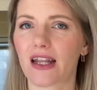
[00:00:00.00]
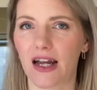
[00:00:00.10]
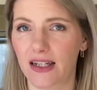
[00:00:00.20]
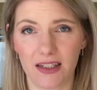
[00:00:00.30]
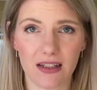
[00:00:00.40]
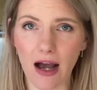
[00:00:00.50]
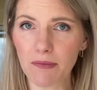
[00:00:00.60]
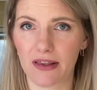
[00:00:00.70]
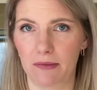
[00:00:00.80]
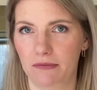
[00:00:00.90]
I
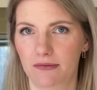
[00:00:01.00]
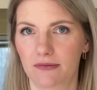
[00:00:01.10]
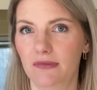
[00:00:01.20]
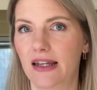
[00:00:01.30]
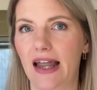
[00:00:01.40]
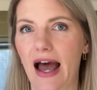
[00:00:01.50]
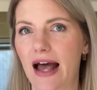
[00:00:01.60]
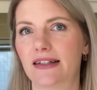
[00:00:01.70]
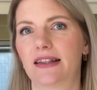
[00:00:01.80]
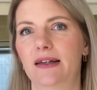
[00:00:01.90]
stop them and
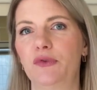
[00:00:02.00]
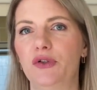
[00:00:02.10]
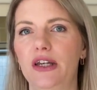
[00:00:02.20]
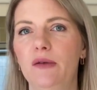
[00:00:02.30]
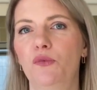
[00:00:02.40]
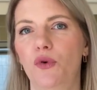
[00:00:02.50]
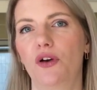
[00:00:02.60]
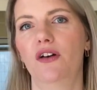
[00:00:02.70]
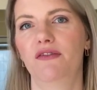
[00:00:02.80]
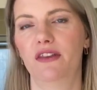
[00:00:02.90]
ask them to eat
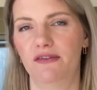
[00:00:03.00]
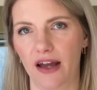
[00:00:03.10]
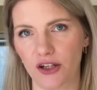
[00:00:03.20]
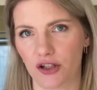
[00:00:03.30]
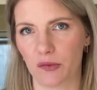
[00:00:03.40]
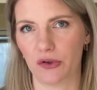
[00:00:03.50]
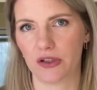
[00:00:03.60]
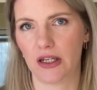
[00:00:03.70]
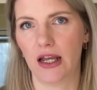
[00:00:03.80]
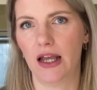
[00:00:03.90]
more of the
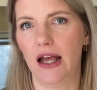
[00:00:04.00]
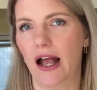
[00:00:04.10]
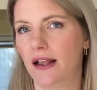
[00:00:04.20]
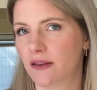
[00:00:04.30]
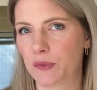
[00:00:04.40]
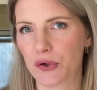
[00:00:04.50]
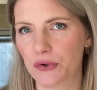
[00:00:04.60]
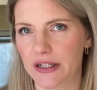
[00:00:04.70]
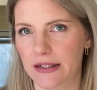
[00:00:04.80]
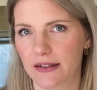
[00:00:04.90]
vegetables and the
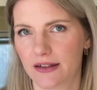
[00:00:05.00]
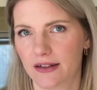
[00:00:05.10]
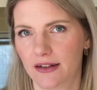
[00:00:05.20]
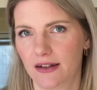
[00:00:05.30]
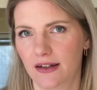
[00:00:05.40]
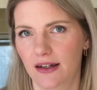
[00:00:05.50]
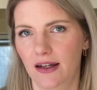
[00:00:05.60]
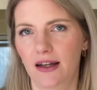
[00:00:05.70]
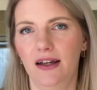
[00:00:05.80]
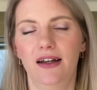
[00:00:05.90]
protein.
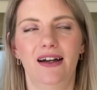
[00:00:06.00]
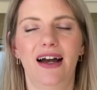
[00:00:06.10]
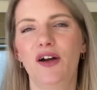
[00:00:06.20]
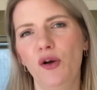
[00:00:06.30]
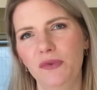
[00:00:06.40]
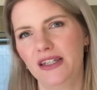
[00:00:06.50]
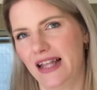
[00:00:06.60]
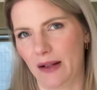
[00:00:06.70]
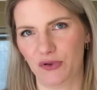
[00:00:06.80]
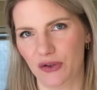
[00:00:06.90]
I hope this
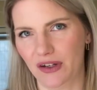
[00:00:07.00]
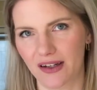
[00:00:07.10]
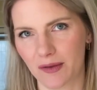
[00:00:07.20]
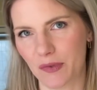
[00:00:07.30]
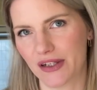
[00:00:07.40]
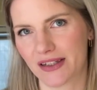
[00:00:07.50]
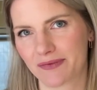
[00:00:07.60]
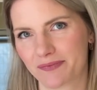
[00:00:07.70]
helps you a little bit.